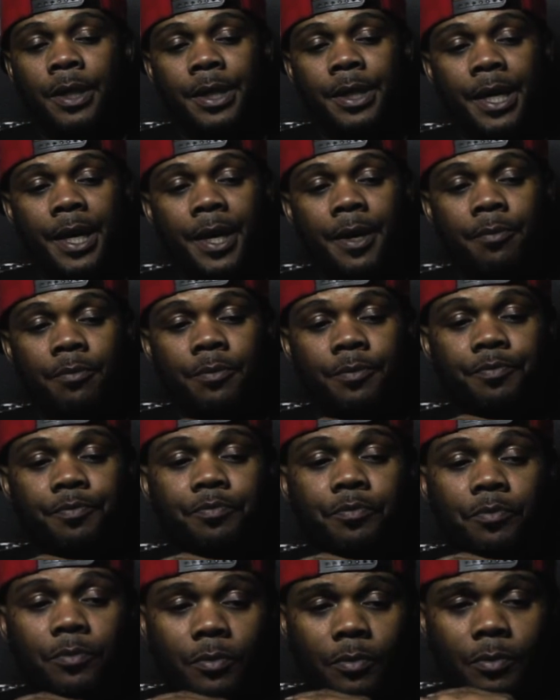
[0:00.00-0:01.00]
Then
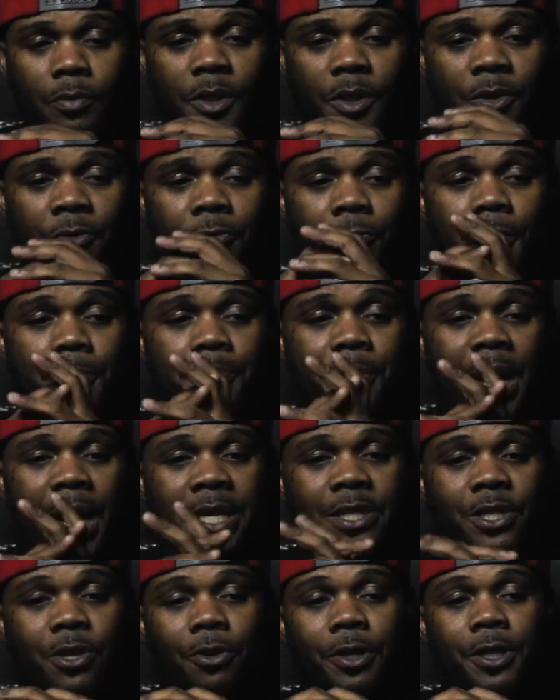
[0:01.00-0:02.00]
from there
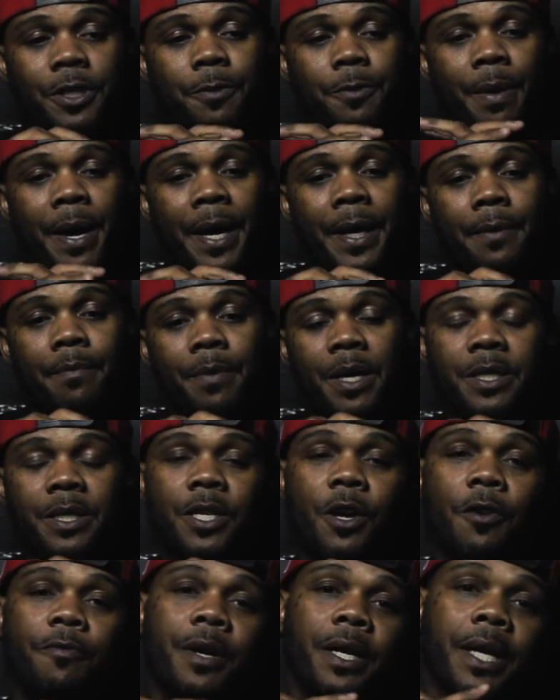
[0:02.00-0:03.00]
I started expanding myself.